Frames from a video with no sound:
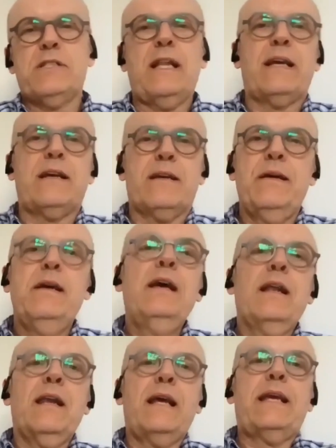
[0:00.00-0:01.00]
like
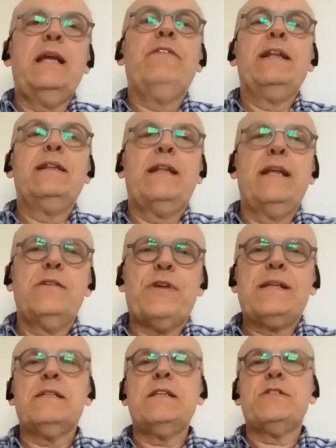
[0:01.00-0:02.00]
inventing
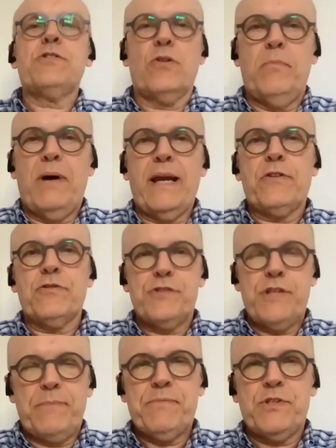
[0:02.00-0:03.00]
transistor or
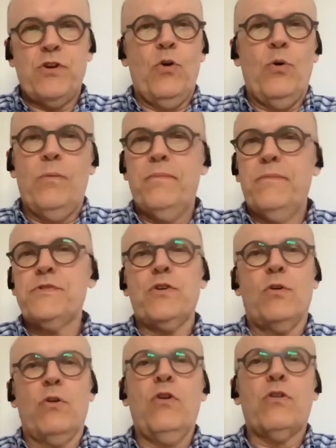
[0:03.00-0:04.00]
microchips. So
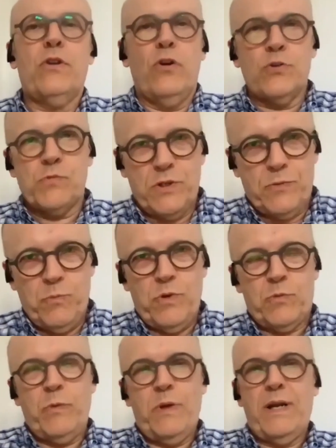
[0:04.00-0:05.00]
Lord knows what
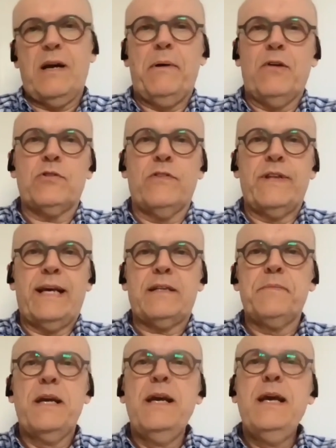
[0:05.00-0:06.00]
will come out of that.
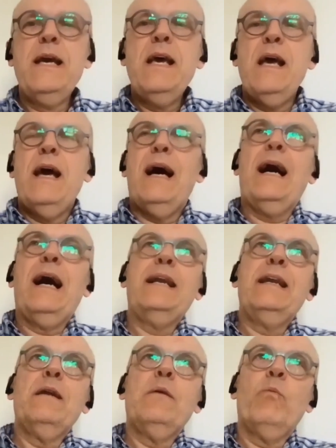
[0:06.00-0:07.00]

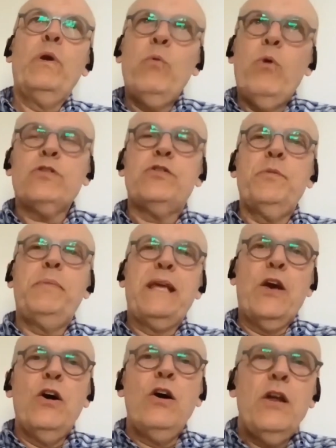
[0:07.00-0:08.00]
And we want to be
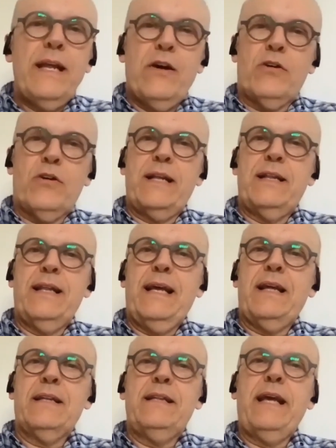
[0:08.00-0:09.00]
early on in
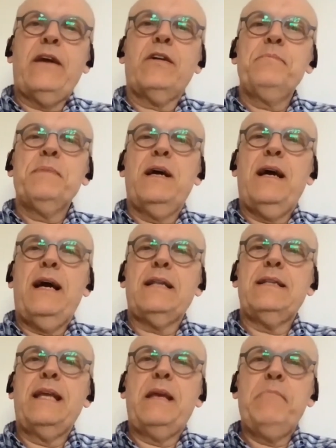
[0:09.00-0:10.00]
there.
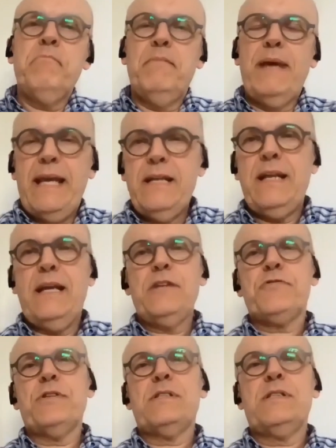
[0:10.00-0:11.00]
And the main
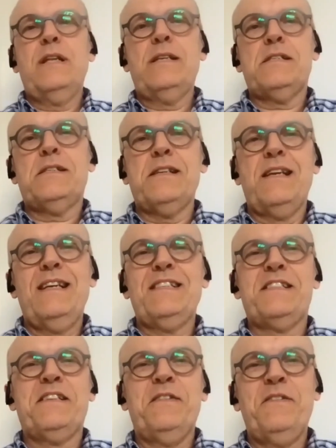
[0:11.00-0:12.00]
interest is
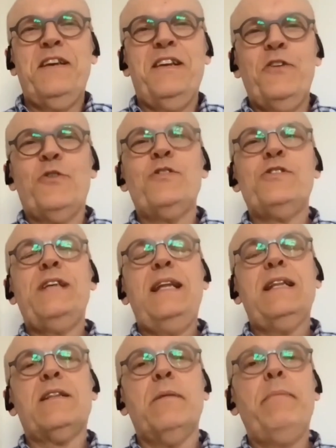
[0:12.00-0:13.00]
you could say
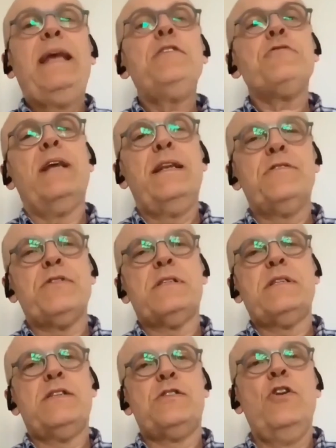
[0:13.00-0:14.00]
that the main interest
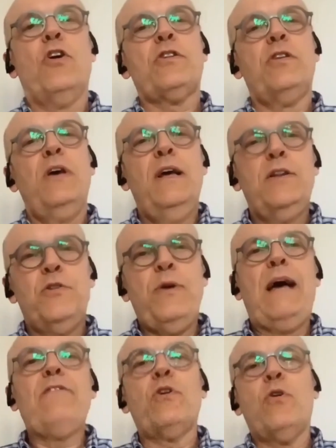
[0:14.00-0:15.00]
is not to have a